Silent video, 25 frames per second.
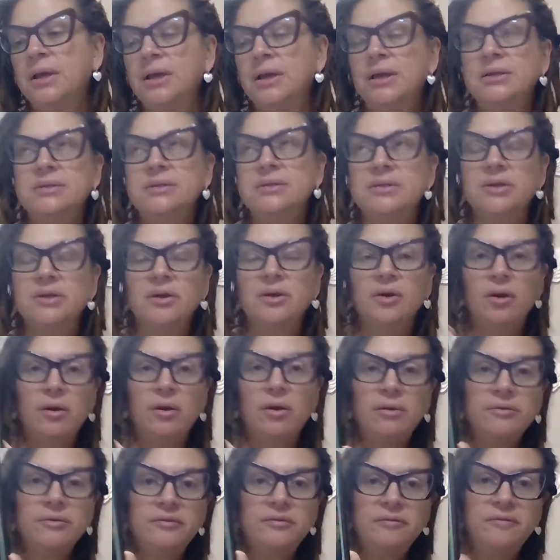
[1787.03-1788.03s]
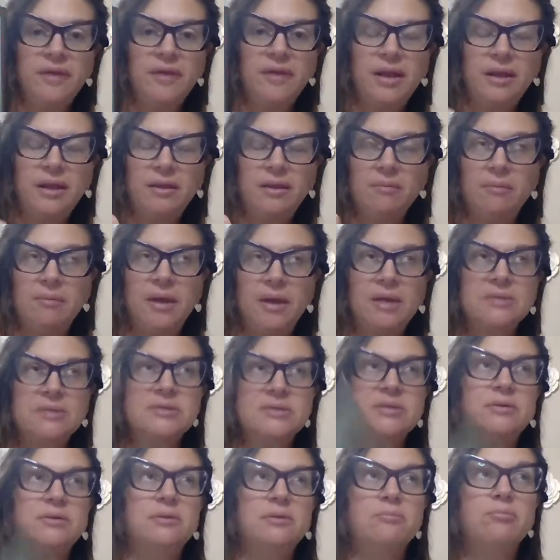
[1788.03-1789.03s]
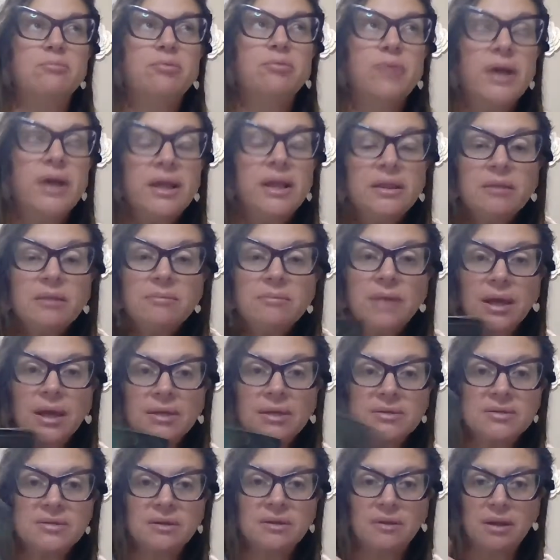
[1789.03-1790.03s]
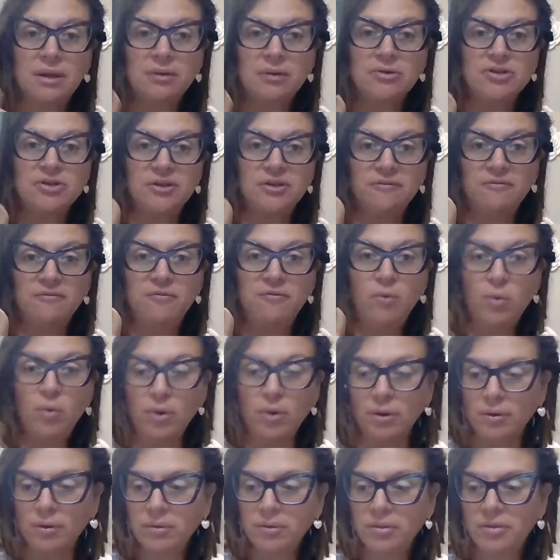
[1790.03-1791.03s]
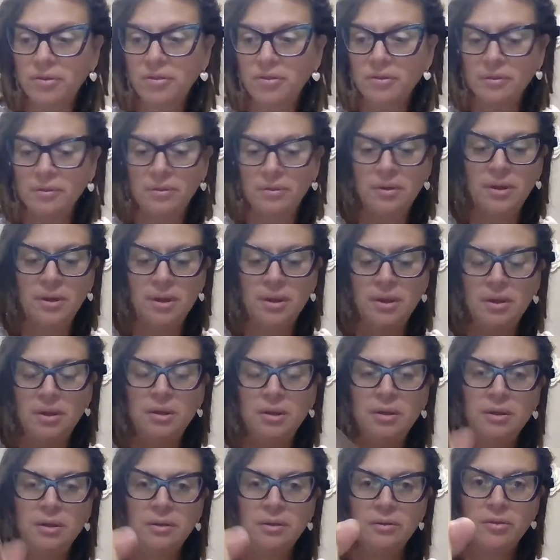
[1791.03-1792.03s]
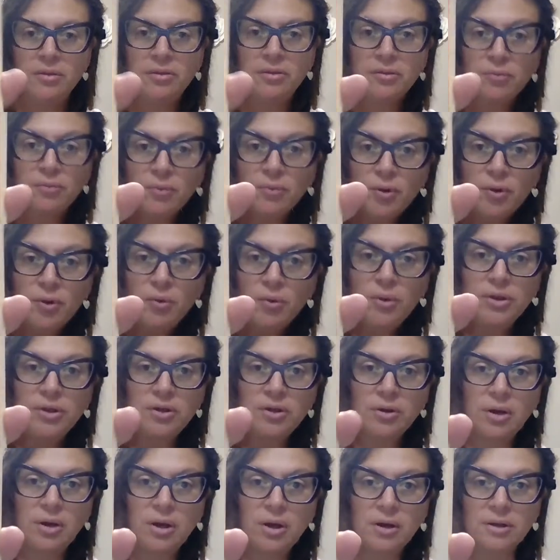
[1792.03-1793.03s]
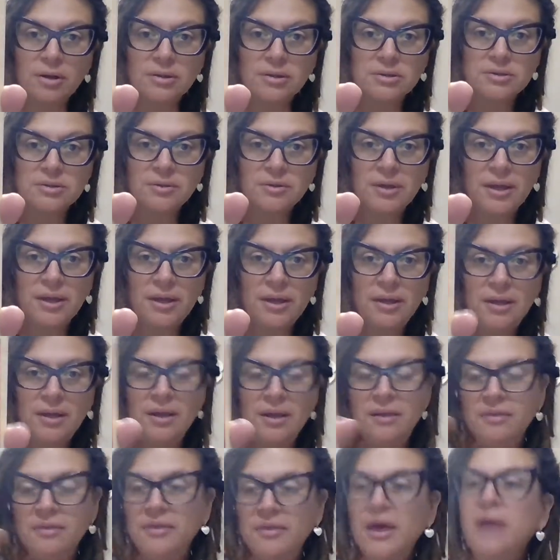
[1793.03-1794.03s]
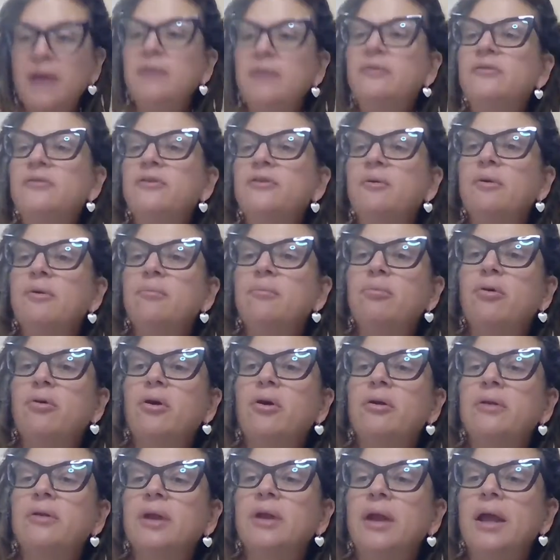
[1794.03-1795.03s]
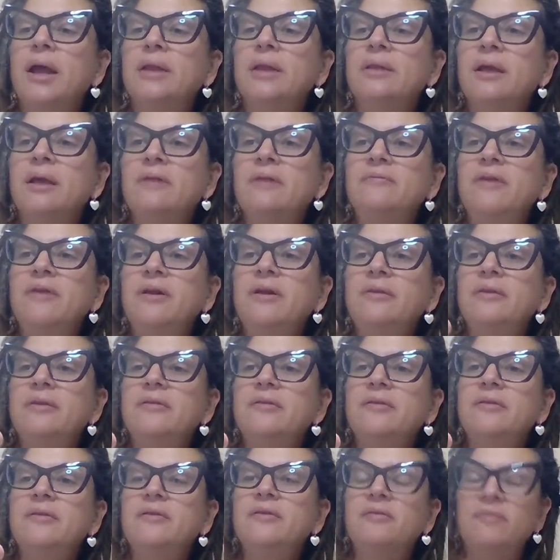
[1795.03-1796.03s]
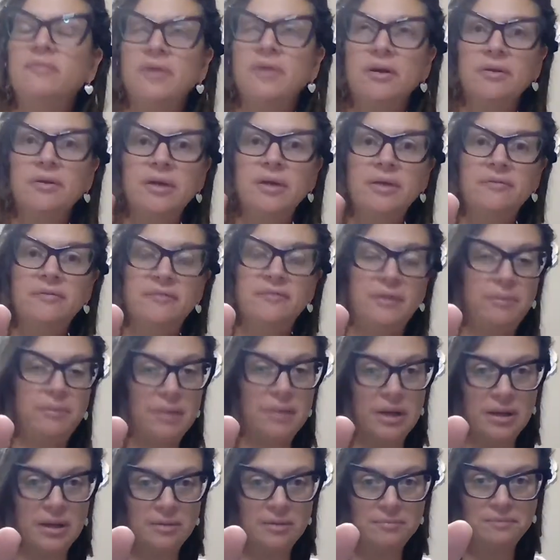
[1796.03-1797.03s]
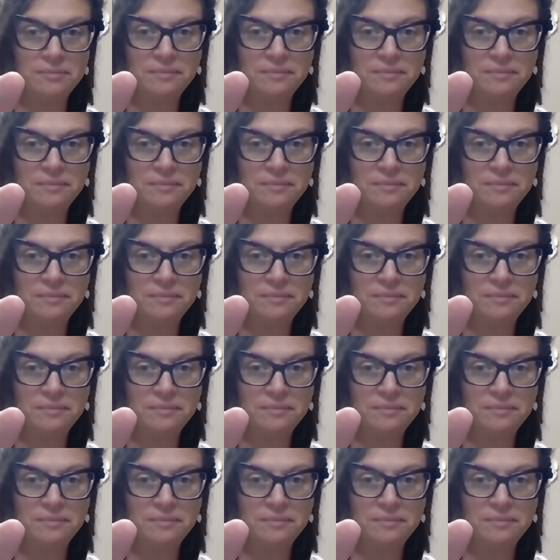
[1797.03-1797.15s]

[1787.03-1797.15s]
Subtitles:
is to cultivate the masculine, bring the masculine energy forth through your heart. Okay. That is so important. And I love how this is very feminine.